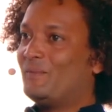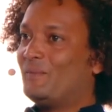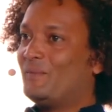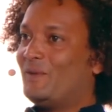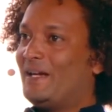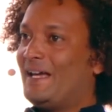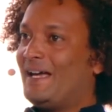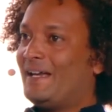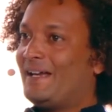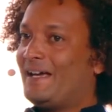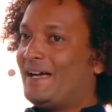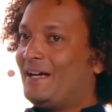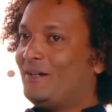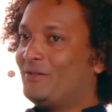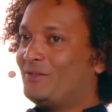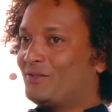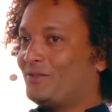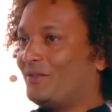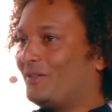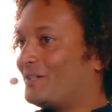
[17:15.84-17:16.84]
We had a
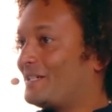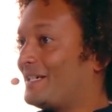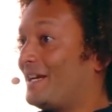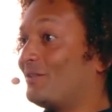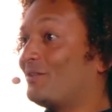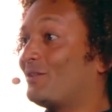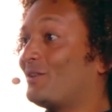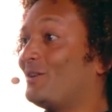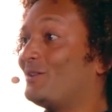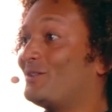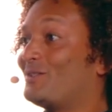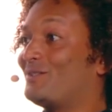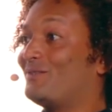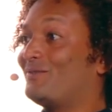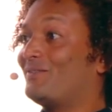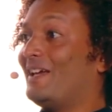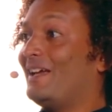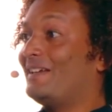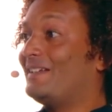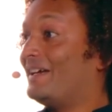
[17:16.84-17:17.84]
house on the south coast
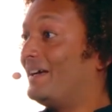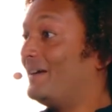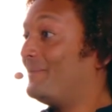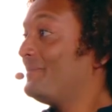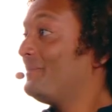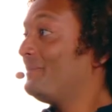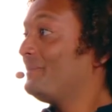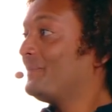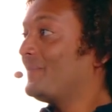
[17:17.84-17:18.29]
of Kenya,